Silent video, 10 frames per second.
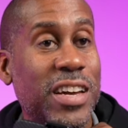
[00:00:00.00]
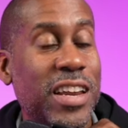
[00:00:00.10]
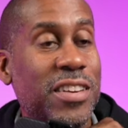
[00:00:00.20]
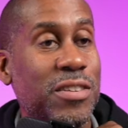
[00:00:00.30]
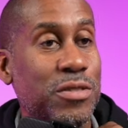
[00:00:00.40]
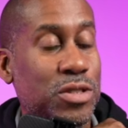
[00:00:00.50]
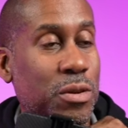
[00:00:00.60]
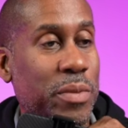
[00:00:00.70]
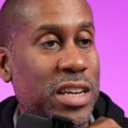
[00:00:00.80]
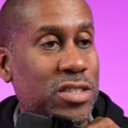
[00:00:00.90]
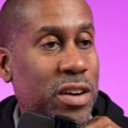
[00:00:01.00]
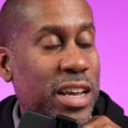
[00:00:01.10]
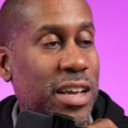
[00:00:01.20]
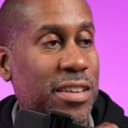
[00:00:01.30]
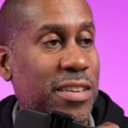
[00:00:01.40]
getting used to make sure I
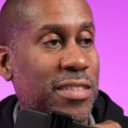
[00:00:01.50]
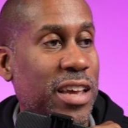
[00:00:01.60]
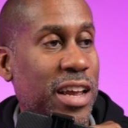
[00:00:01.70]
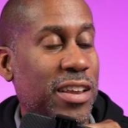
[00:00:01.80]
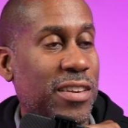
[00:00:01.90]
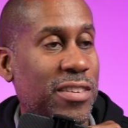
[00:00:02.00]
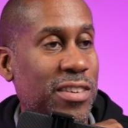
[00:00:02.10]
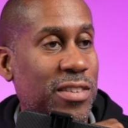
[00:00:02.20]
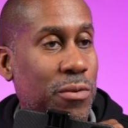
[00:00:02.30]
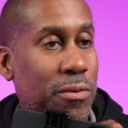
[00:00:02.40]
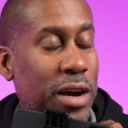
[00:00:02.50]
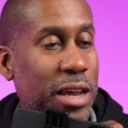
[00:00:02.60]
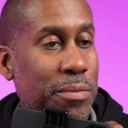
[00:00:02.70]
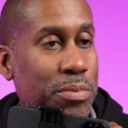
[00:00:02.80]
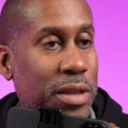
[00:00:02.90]
get this thing in just the
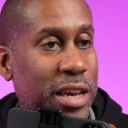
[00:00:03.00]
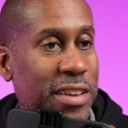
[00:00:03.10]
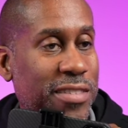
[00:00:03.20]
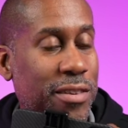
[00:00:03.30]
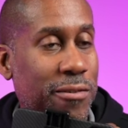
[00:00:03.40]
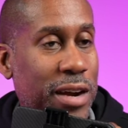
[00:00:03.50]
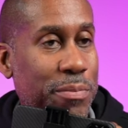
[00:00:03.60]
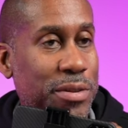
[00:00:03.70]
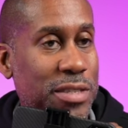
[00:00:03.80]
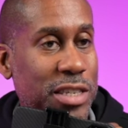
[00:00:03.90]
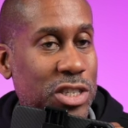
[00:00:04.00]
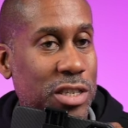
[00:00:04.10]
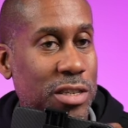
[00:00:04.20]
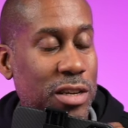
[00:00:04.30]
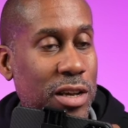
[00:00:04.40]
right place, in the right
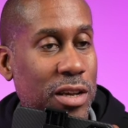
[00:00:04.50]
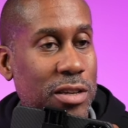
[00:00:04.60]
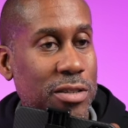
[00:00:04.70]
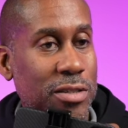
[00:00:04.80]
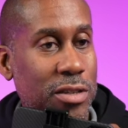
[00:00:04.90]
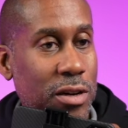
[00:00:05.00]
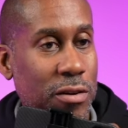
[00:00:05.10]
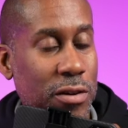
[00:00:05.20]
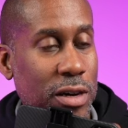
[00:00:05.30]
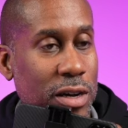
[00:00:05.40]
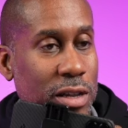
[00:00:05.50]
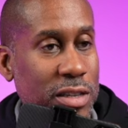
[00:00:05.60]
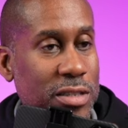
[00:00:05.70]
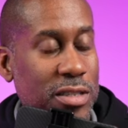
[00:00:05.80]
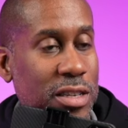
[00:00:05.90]
position. So
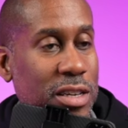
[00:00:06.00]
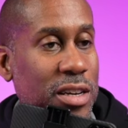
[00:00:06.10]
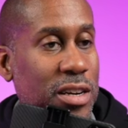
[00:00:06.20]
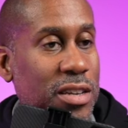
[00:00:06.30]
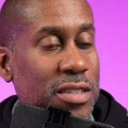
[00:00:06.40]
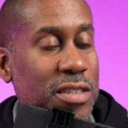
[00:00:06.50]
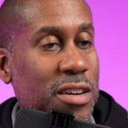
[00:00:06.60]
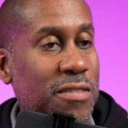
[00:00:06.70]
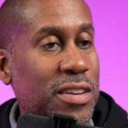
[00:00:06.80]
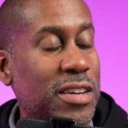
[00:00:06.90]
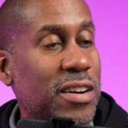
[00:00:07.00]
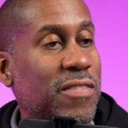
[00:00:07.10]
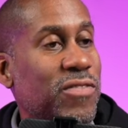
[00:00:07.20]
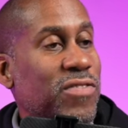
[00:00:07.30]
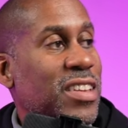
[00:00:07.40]
let's see here, there we
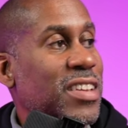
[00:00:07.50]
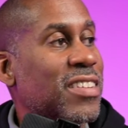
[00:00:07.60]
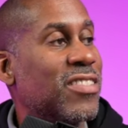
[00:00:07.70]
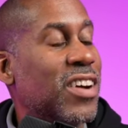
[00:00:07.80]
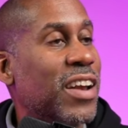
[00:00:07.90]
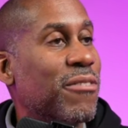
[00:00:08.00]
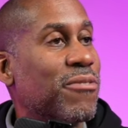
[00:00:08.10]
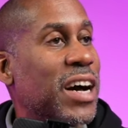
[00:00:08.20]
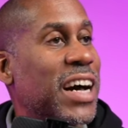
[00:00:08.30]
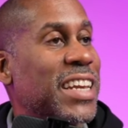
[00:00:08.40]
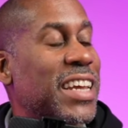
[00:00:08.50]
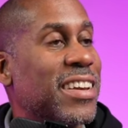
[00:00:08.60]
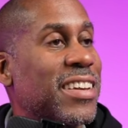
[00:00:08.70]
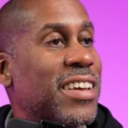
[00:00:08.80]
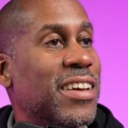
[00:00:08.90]
go. Trying to find
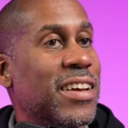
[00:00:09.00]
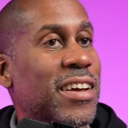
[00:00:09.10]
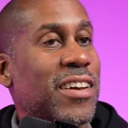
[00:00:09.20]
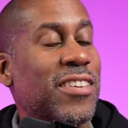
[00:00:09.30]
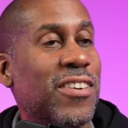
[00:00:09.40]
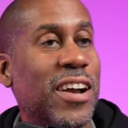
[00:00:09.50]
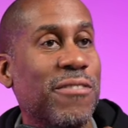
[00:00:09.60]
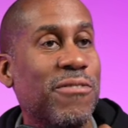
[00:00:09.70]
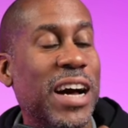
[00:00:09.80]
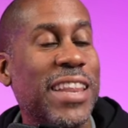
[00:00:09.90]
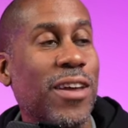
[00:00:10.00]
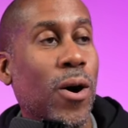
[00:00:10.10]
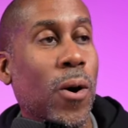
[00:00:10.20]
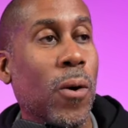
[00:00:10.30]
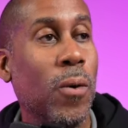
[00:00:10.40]
it, trying to find the
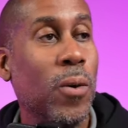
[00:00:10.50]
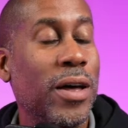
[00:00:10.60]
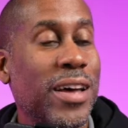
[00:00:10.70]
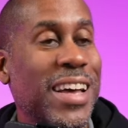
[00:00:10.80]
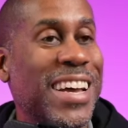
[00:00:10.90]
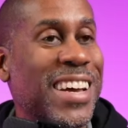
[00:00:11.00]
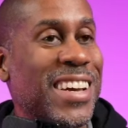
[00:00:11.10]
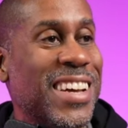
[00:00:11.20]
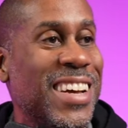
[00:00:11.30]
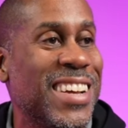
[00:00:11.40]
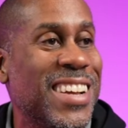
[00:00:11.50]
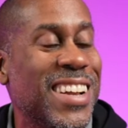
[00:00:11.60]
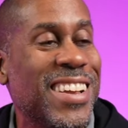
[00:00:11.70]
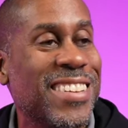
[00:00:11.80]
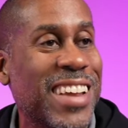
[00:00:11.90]
hole.
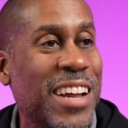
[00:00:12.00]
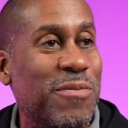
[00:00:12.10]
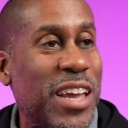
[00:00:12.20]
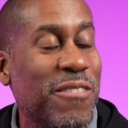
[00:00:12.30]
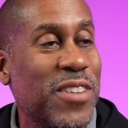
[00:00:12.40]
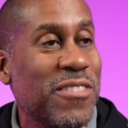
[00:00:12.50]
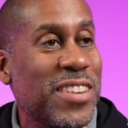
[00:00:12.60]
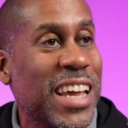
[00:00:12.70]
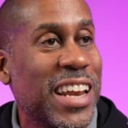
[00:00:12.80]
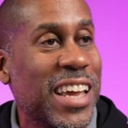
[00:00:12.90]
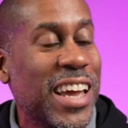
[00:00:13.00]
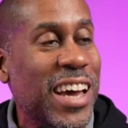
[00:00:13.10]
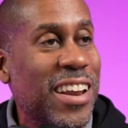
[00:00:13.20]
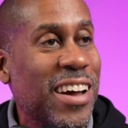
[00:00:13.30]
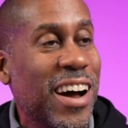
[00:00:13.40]
It's like being 15
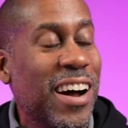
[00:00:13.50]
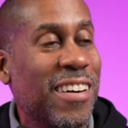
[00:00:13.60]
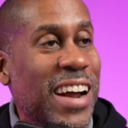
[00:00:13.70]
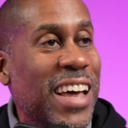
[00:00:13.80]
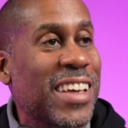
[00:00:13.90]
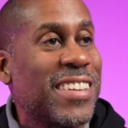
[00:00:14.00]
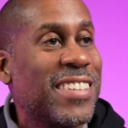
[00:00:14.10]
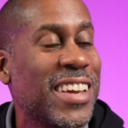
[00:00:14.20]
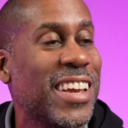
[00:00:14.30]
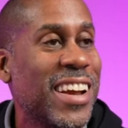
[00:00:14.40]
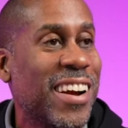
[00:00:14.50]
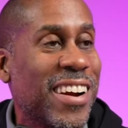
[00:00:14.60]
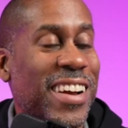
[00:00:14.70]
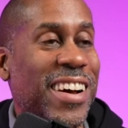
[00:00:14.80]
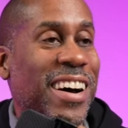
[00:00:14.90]
again. All right, let's see here.